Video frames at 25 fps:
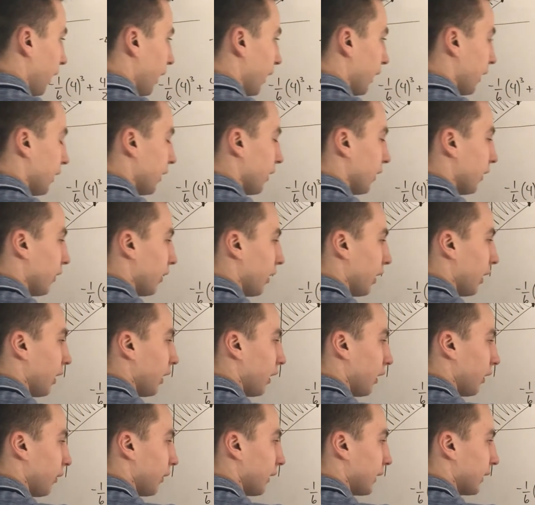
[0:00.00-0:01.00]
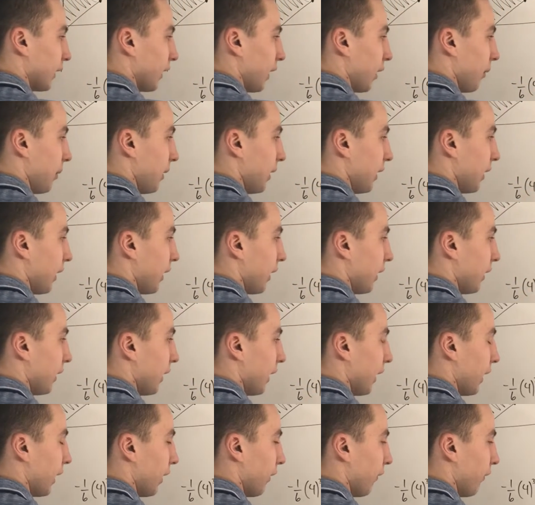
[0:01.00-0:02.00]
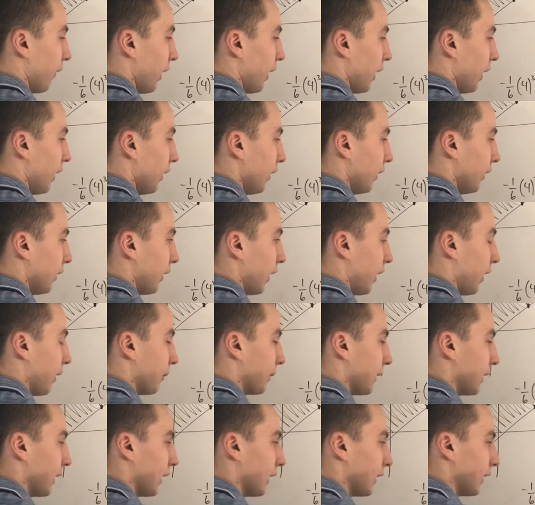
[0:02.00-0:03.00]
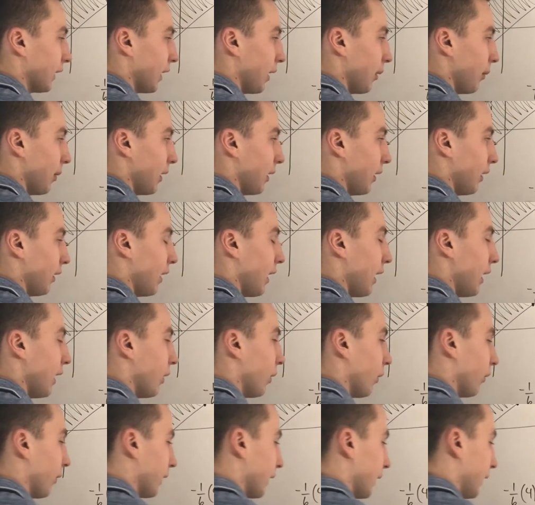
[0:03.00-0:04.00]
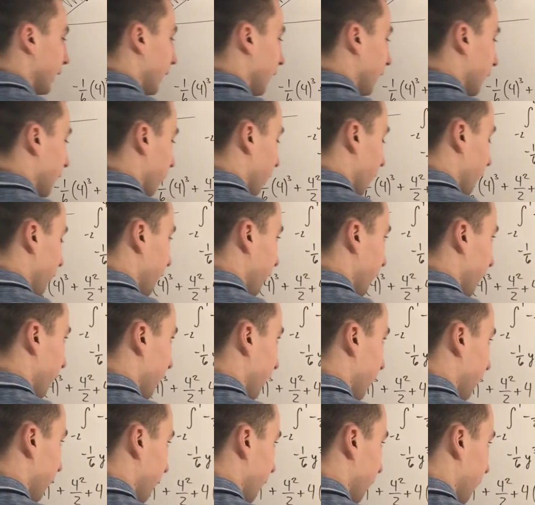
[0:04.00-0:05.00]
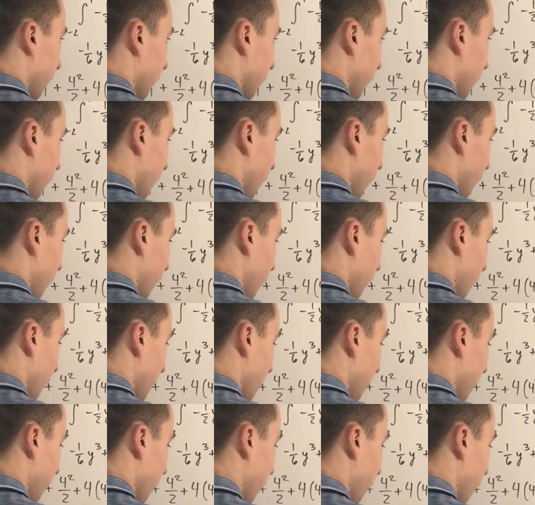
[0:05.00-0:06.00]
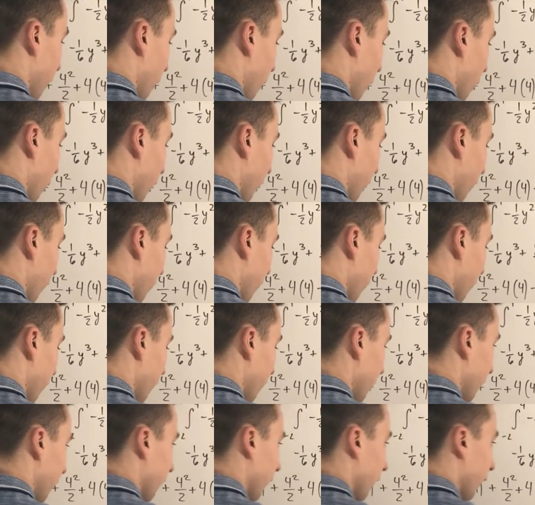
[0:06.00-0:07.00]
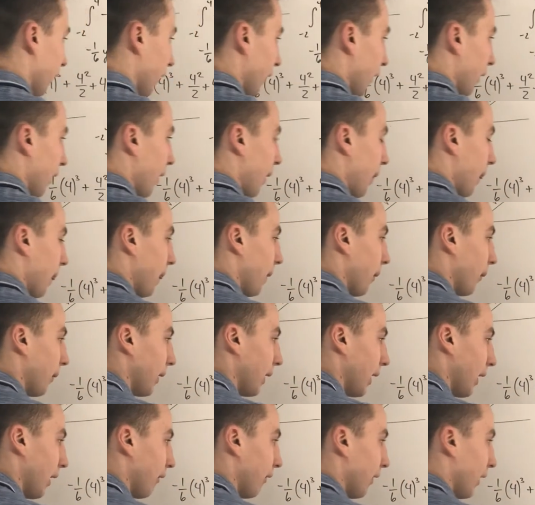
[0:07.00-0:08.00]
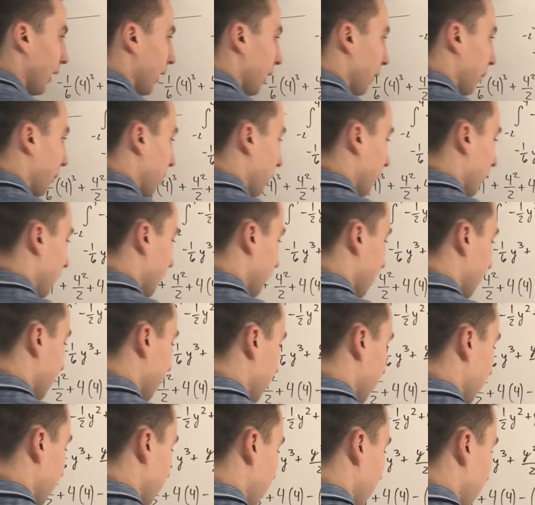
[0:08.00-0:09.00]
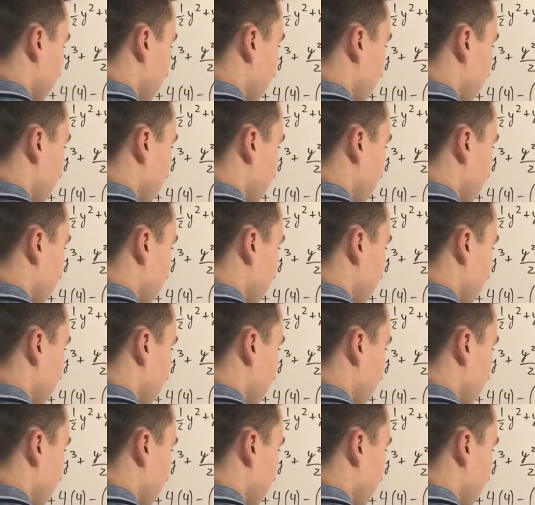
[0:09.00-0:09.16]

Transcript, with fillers: a, uh, it's going to be a negative 8 times that's going to be 8 over 6, which is going to be 4 over 3. Then we have a plus